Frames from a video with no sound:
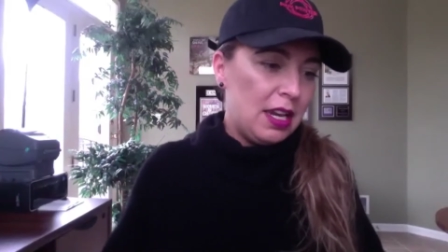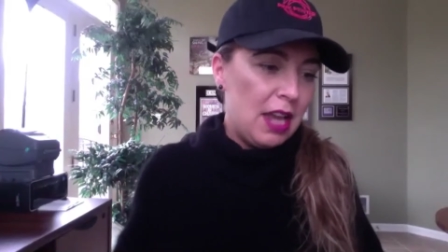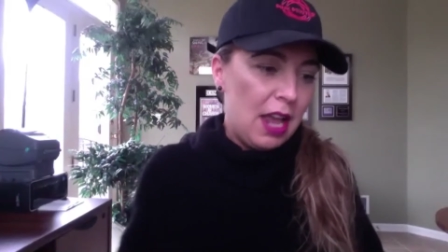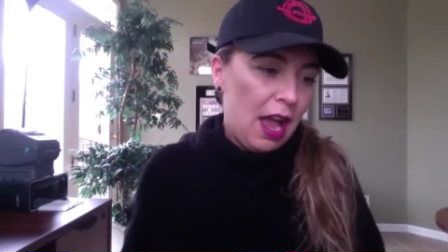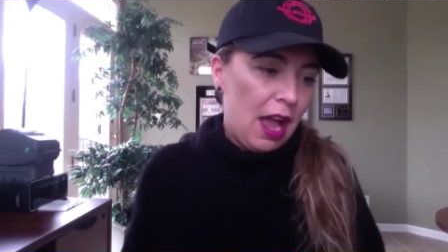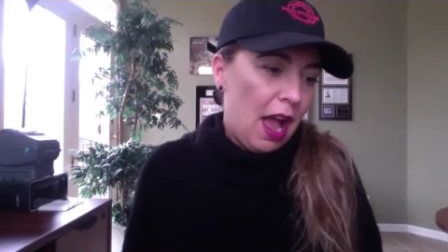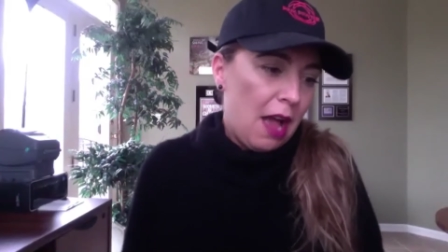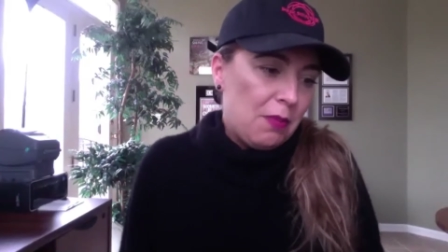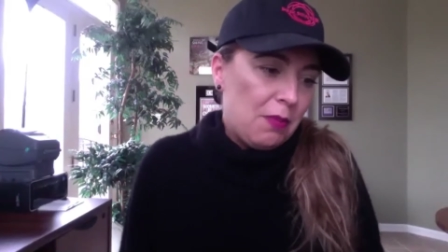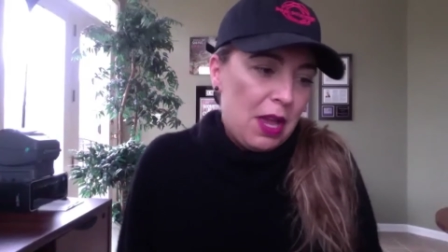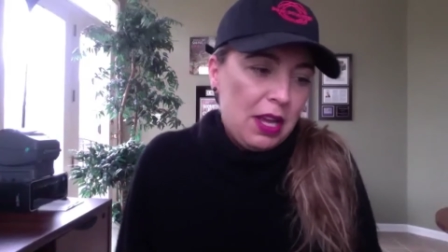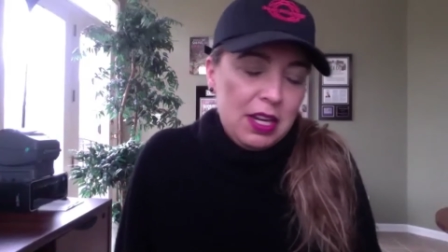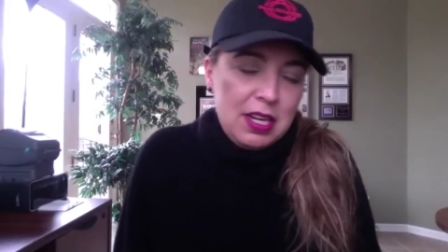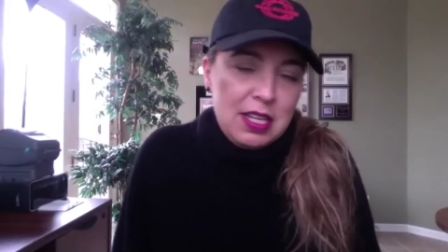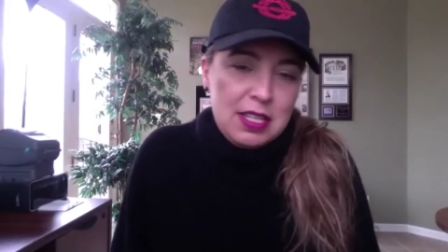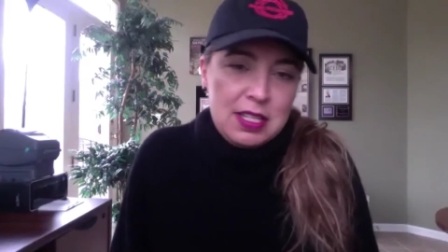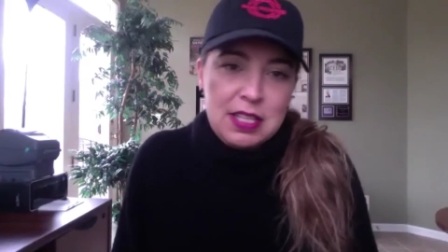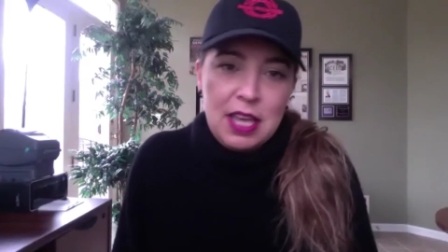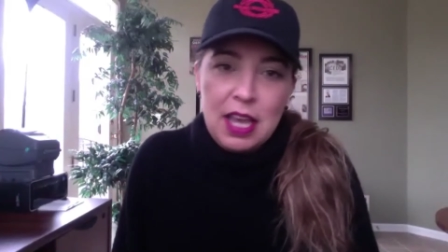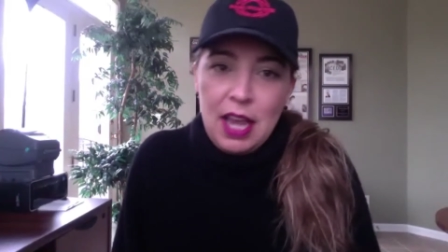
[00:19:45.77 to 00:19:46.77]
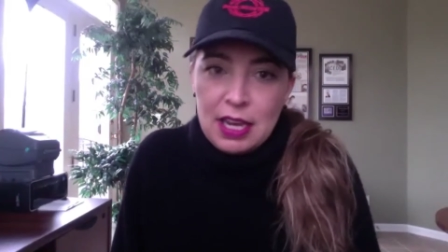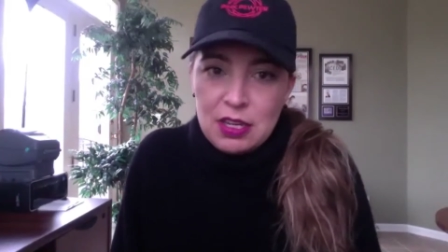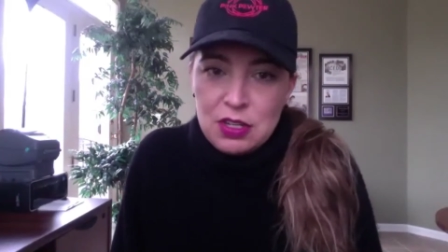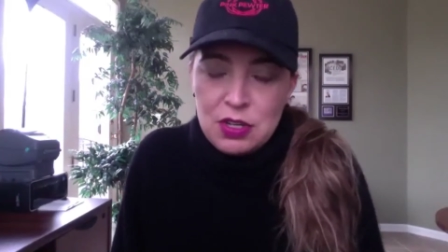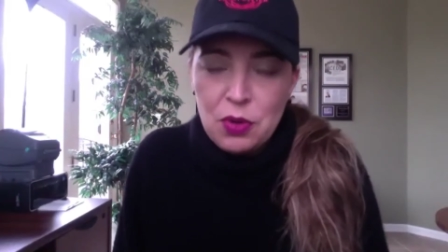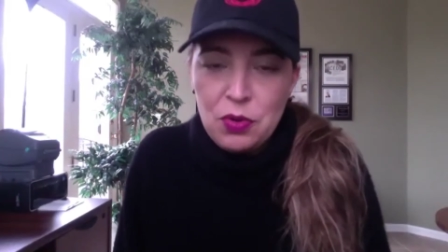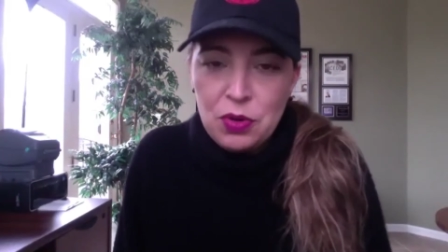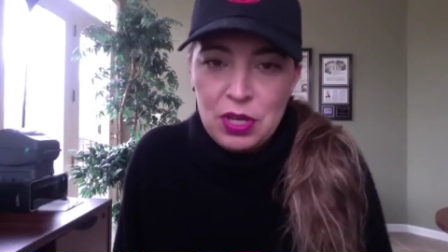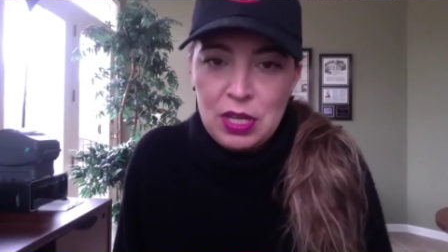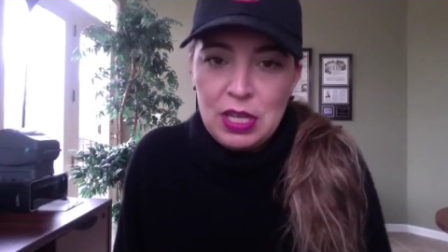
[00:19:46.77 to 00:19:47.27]
I'm not gonna say I
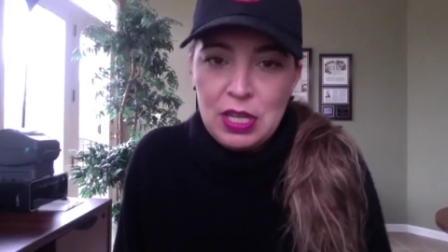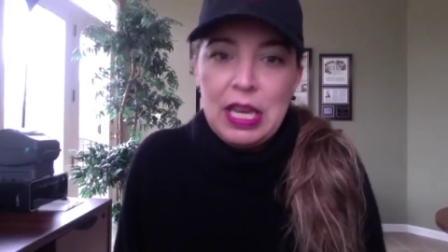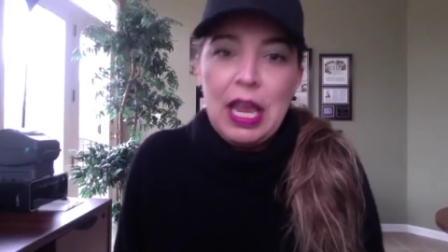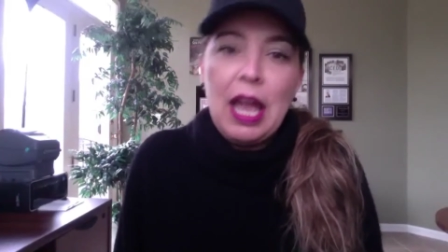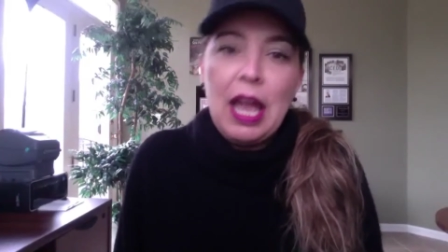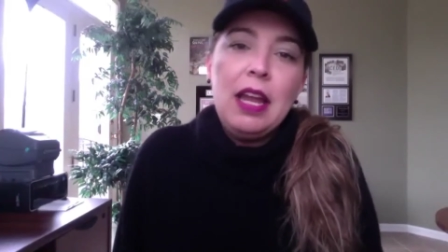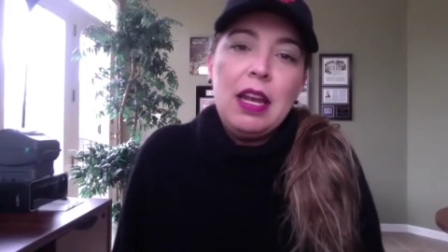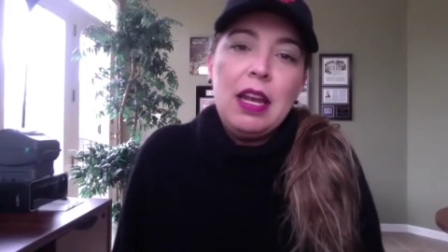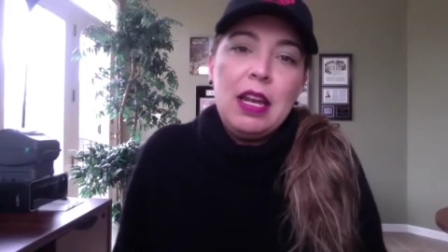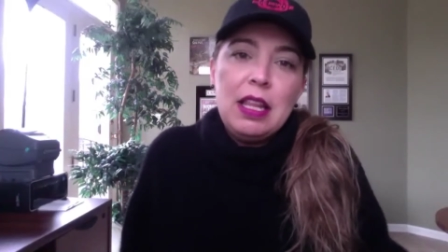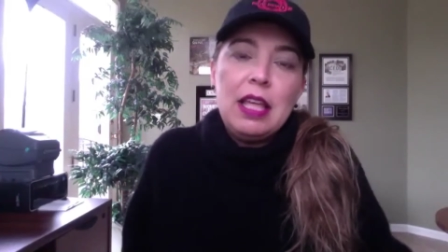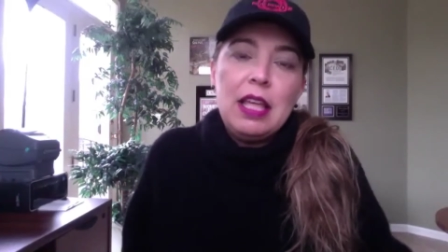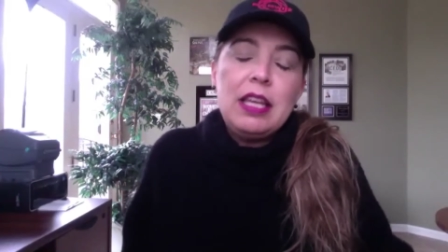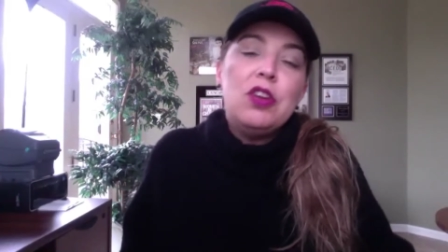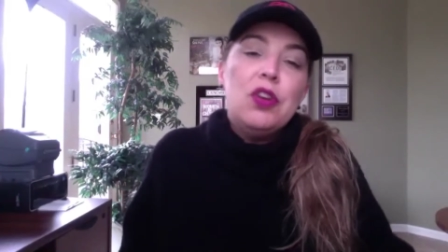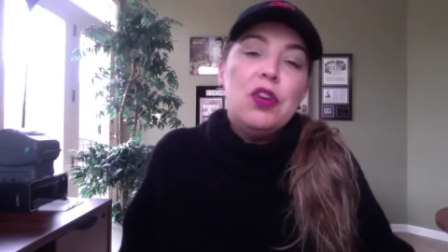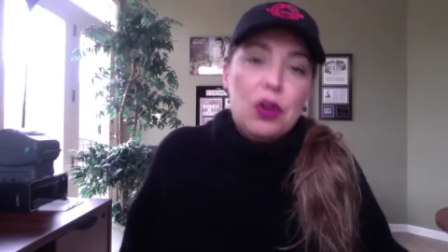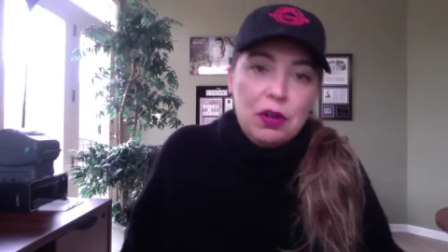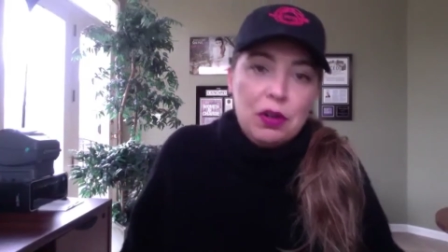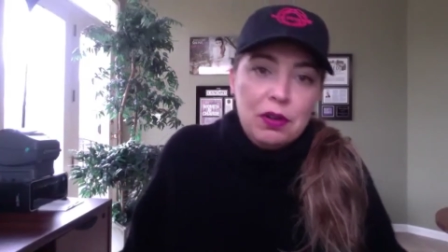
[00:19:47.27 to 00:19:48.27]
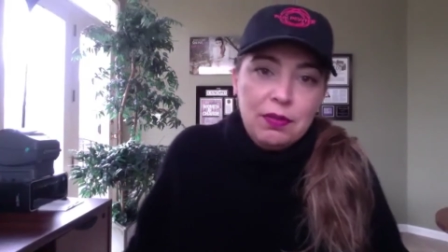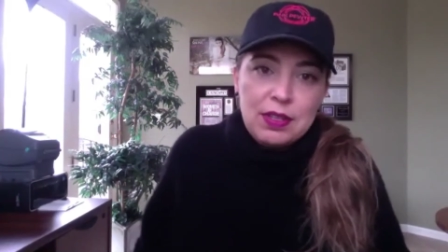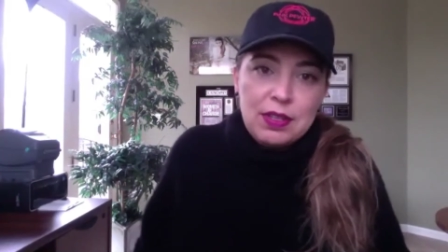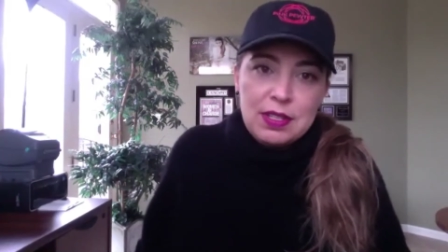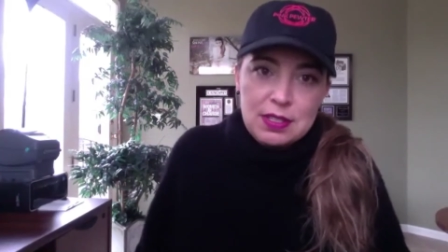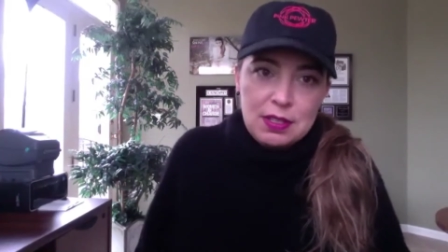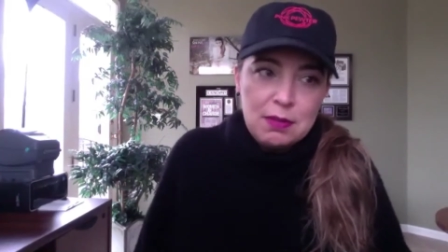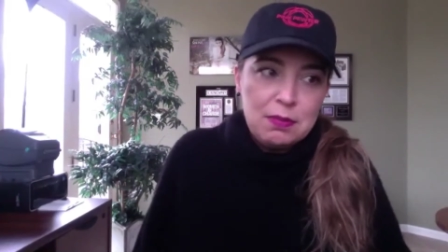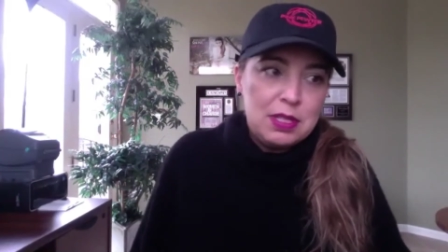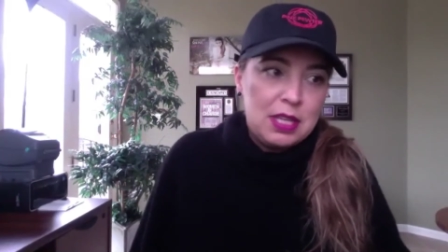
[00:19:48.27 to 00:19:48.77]
don't get like
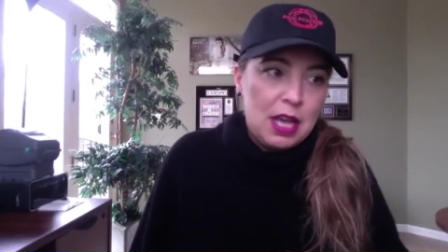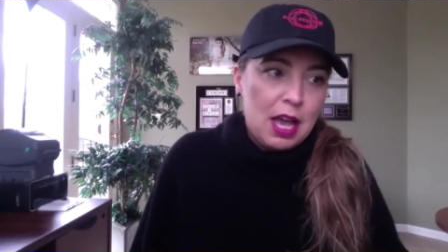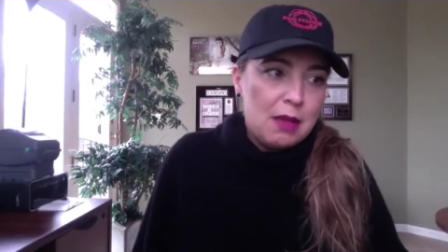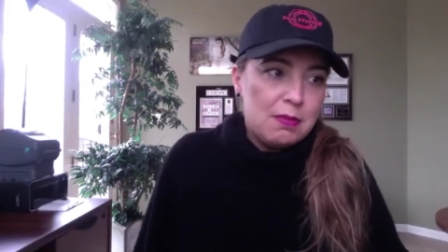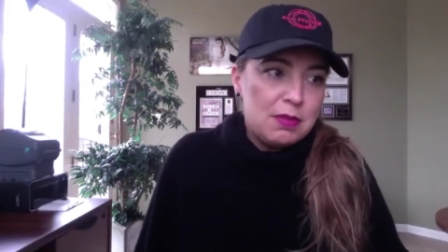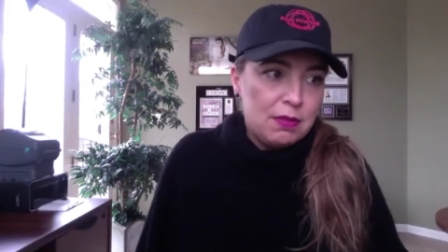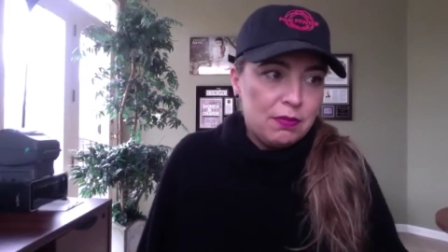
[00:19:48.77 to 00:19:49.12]
nervous sometimes.